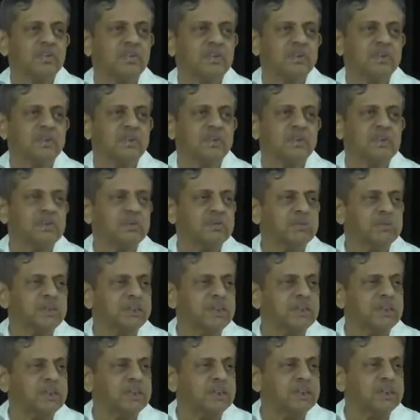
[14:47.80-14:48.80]
The Christian
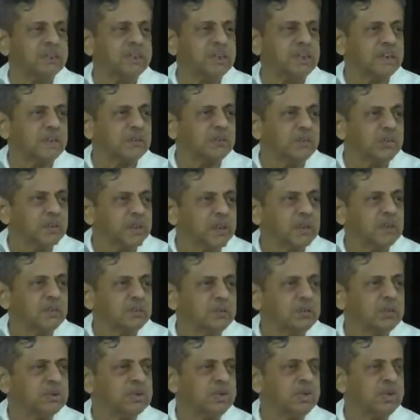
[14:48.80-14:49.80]
missionaries and the
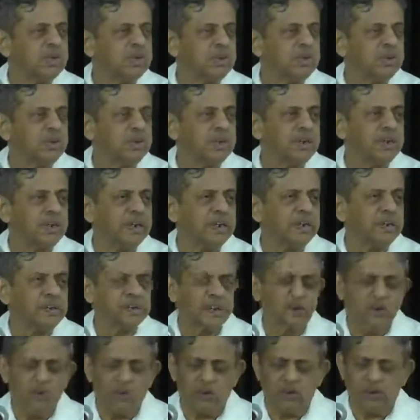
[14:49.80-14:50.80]
Muslim
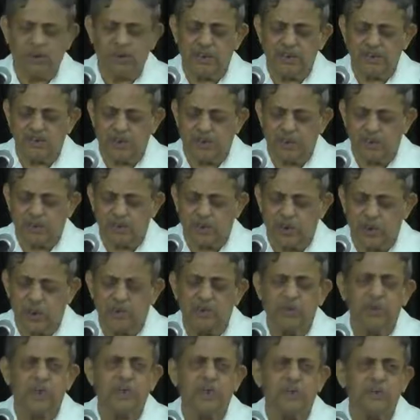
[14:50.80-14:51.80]
communities, they always say you
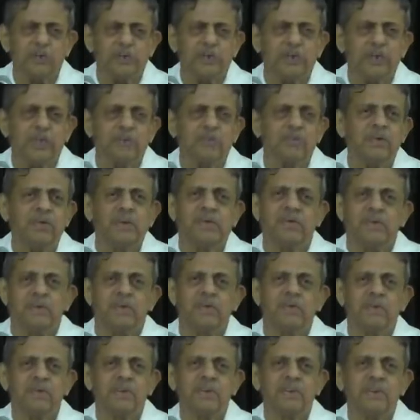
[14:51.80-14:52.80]
have to give and give and
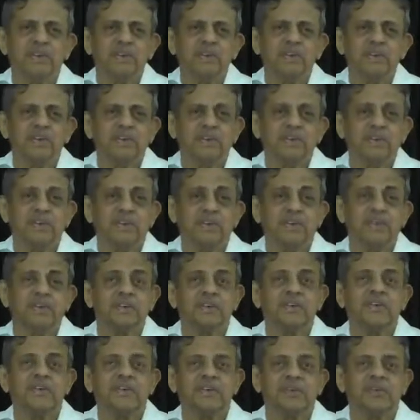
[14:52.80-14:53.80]
give. That's the key
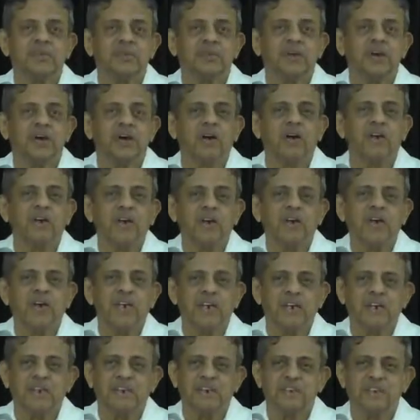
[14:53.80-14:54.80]
essence of all
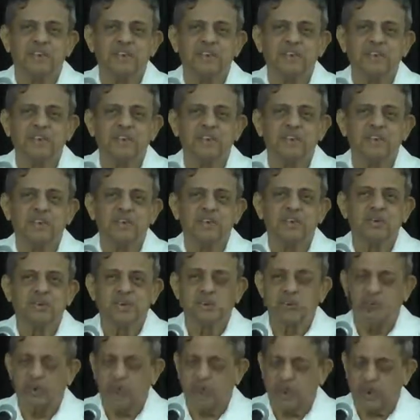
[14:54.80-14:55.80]
religions.
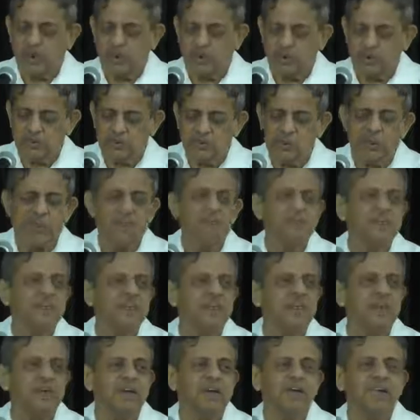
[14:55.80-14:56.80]
So you have to start
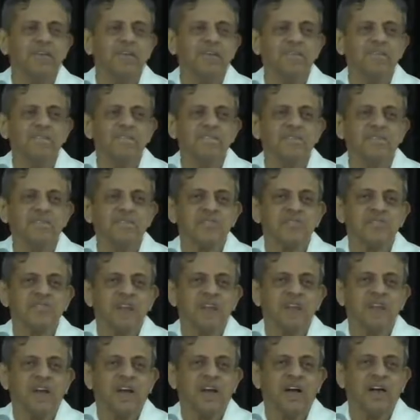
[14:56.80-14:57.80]
giving.
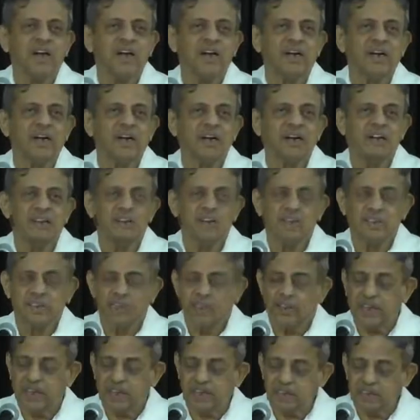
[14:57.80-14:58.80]
And
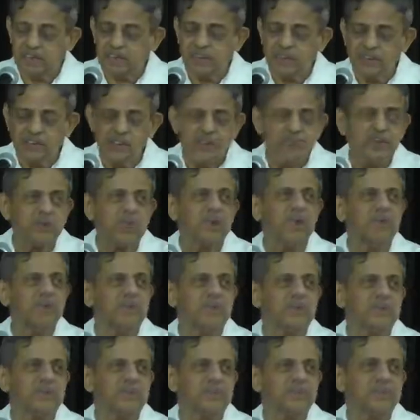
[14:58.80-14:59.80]
they insist that we have
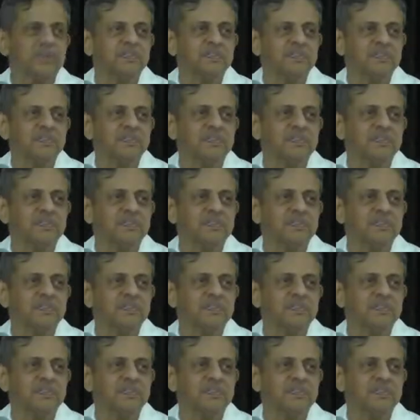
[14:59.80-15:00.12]
to give.